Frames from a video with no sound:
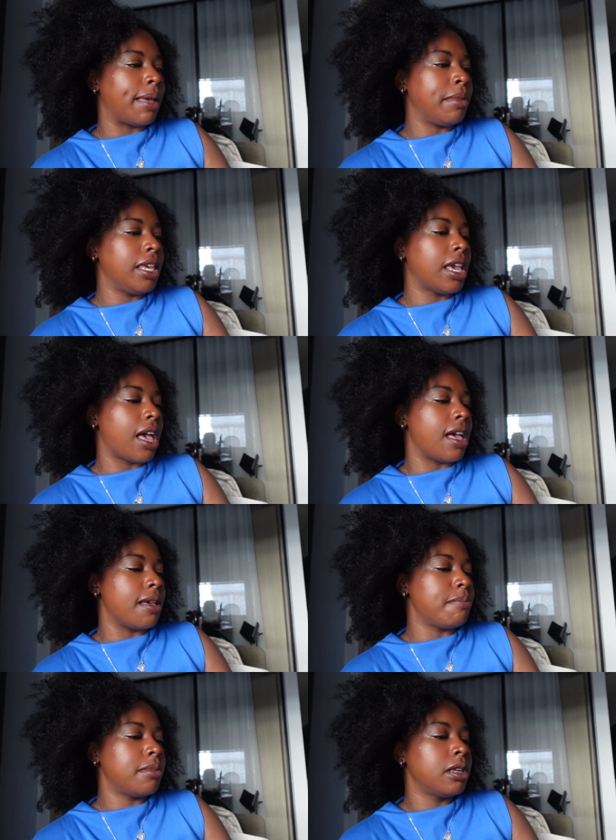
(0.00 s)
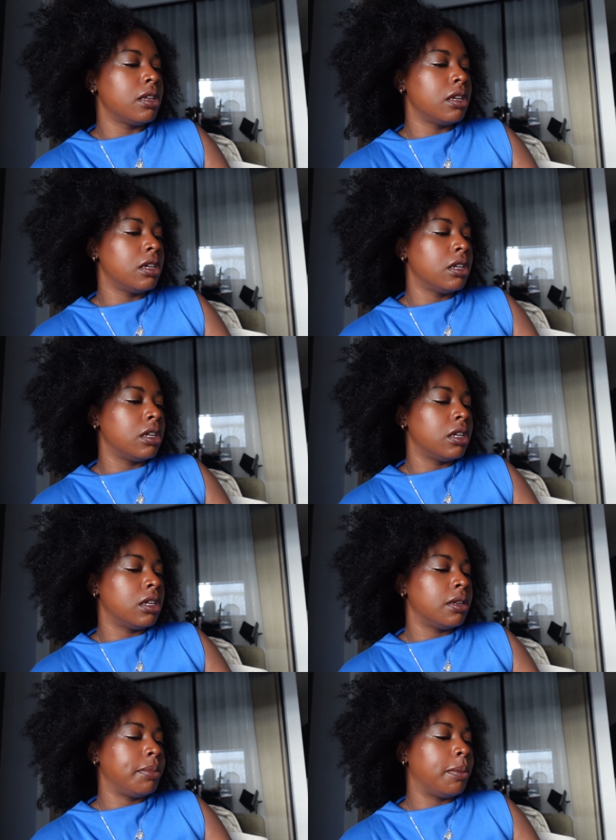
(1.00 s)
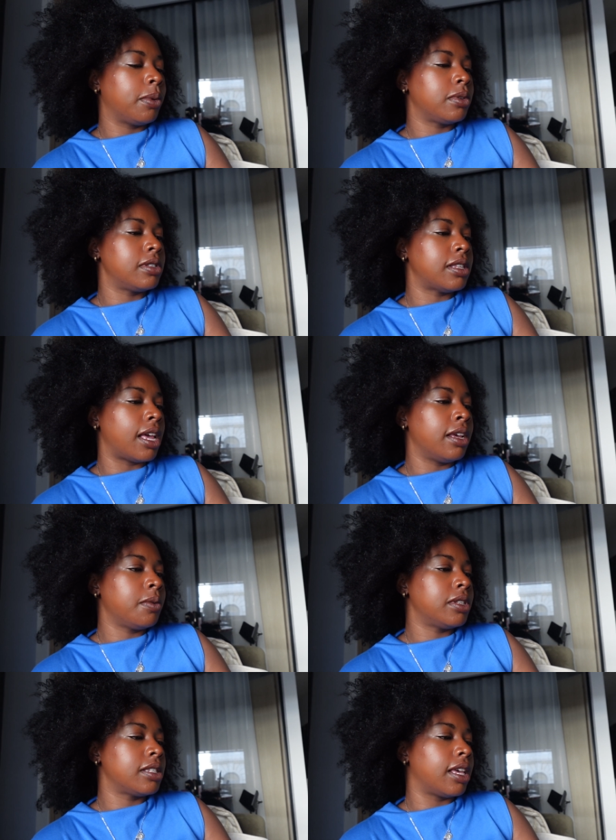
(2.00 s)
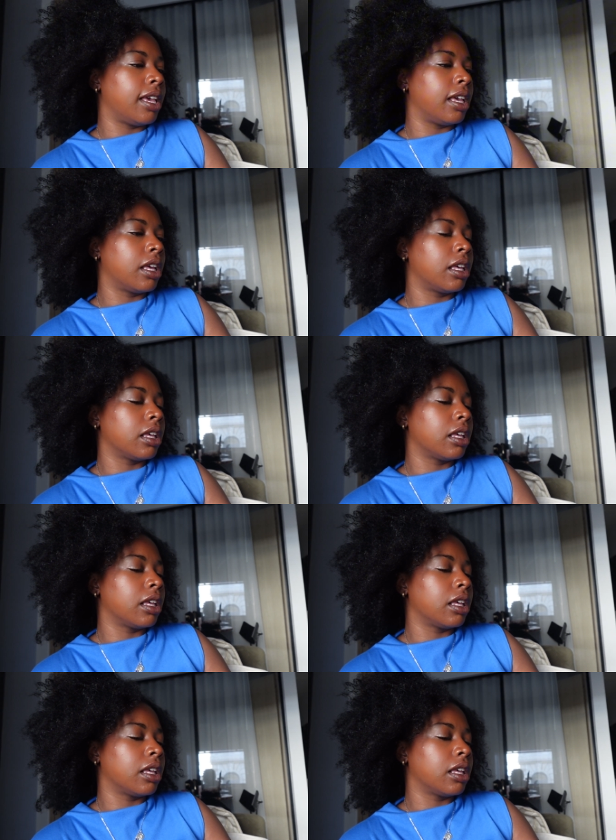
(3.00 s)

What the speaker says: MEM. People said it was like